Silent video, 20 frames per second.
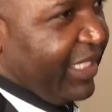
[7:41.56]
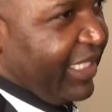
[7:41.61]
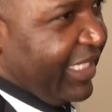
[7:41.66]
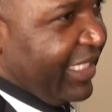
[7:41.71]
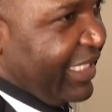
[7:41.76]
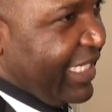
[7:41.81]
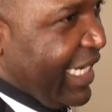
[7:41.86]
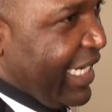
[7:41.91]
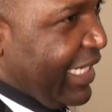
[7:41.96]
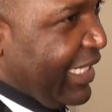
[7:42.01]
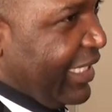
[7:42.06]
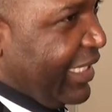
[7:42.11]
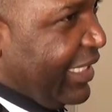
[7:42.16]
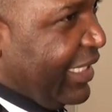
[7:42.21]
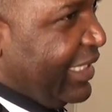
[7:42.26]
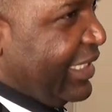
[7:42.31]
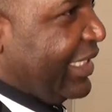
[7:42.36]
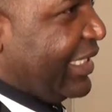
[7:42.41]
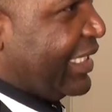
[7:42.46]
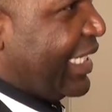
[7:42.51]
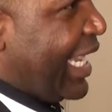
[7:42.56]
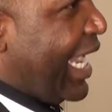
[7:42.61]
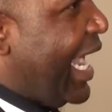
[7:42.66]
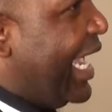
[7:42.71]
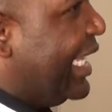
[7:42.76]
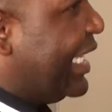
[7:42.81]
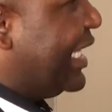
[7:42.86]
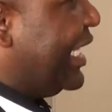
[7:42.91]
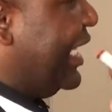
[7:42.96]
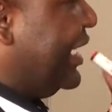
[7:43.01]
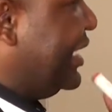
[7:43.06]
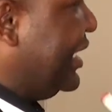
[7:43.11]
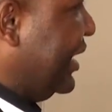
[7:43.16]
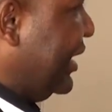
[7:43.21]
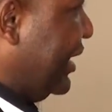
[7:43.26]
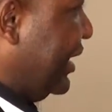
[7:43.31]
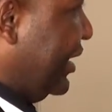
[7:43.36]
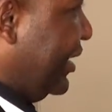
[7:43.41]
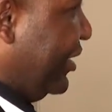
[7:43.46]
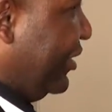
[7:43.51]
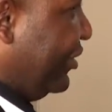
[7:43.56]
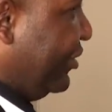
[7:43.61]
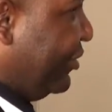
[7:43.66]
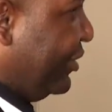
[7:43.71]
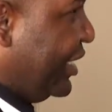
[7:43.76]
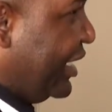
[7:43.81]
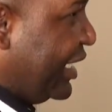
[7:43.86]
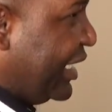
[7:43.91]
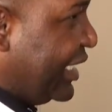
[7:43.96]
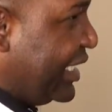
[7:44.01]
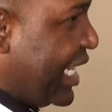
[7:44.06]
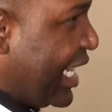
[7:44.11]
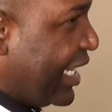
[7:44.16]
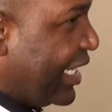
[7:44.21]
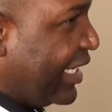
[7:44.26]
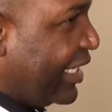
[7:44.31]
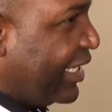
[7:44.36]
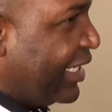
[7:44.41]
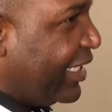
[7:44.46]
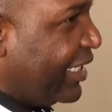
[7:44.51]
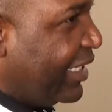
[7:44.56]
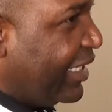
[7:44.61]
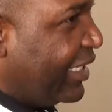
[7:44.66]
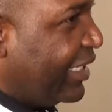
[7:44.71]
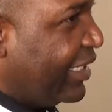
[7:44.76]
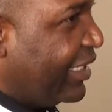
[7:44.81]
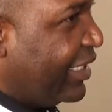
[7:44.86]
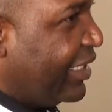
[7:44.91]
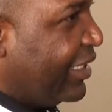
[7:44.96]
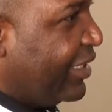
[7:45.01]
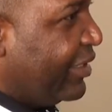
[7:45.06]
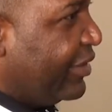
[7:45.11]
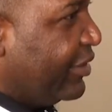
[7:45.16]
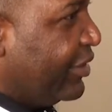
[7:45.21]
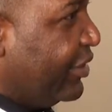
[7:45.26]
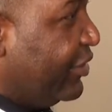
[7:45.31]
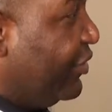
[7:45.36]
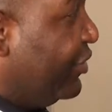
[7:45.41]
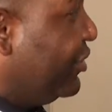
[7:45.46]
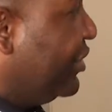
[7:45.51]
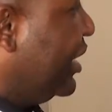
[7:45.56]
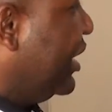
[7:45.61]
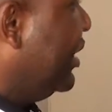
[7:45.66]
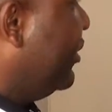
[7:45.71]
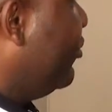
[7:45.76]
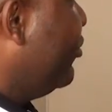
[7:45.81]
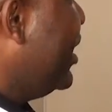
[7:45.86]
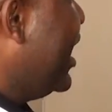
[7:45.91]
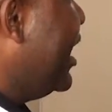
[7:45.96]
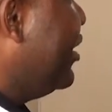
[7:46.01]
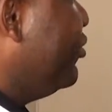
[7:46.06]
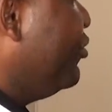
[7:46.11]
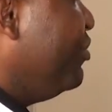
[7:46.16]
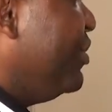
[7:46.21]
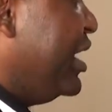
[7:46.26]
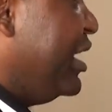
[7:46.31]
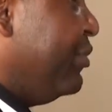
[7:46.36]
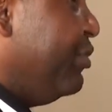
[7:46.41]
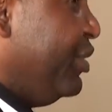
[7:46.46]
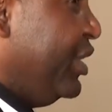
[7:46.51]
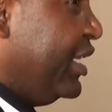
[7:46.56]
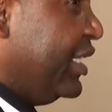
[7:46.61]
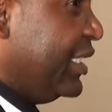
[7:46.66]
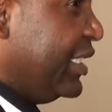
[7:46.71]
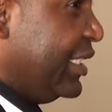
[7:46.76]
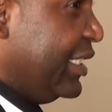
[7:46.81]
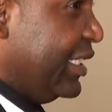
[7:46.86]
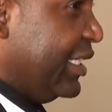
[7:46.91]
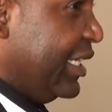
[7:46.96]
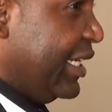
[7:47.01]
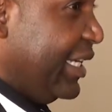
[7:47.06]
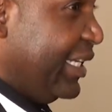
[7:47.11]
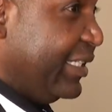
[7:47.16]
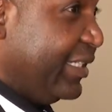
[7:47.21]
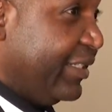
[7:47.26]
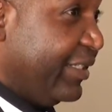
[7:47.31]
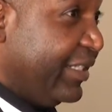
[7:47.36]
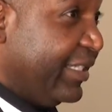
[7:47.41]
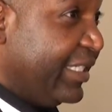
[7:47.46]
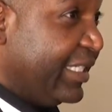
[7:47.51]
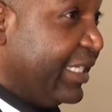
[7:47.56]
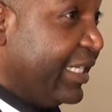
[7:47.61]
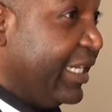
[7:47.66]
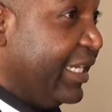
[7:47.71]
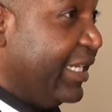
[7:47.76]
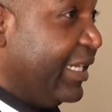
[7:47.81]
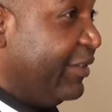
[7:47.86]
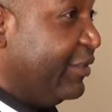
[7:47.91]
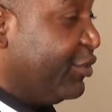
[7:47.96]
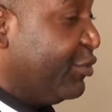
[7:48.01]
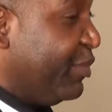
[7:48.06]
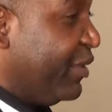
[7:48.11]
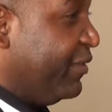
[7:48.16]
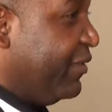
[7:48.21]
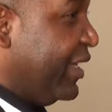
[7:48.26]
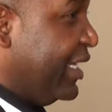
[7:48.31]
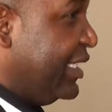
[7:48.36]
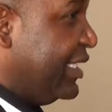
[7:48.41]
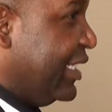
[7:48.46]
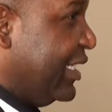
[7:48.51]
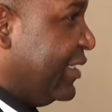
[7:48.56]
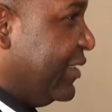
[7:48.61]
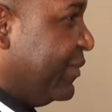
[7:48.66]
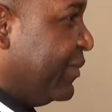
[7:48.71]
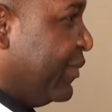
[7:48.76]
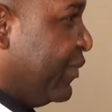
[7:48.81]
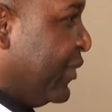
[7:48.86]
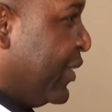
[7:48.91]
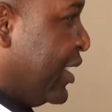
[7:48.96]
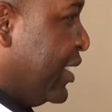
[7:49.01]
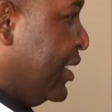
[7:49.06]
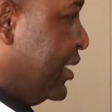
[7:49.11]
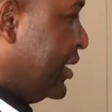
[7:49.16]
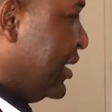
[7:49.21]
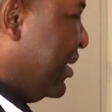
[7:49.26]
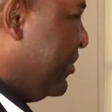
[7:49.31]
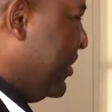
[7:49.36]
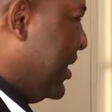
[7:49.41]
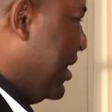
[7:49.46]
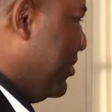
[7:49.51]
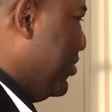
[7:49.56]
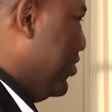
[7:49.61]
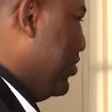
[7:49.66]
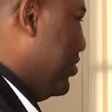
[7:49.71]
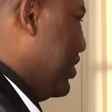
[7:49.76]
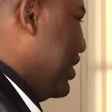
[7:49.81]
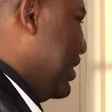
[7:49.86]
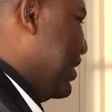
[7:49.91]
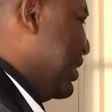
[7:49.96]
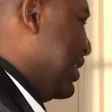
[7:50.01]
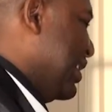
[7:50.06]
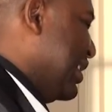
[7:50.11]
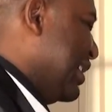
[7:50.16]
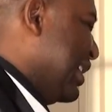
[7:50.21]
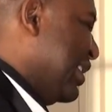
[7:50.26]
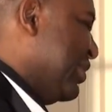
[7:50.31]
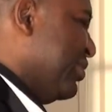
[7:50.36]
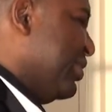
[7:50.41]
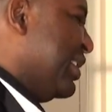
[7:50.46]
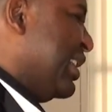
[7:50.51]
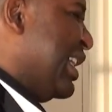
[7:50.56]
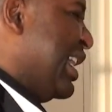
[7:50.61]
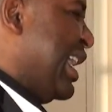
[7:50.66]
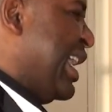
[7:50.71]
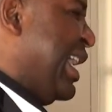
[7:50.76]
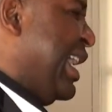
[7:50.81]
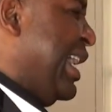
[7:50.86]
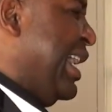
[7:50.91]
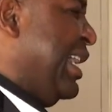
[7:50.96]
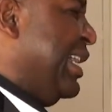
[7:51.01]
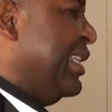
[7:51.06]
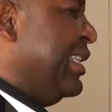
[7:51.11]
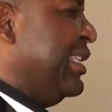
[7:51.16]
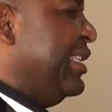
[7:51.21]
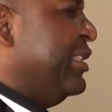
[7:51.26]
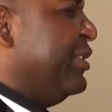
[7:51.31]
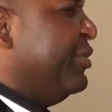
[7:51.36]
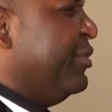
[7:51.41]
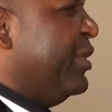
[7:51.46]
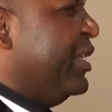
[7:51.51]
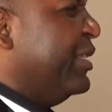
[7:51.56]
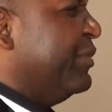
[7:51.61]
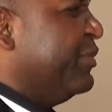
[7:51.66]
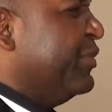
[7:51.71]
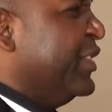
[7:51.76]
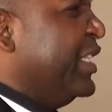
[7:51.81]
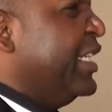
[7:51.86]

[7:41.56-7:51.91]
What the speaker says: the reader? It is eye-catching to the reader. You know, we are human beings as supervisors. Sometimes you read the title and say, this one.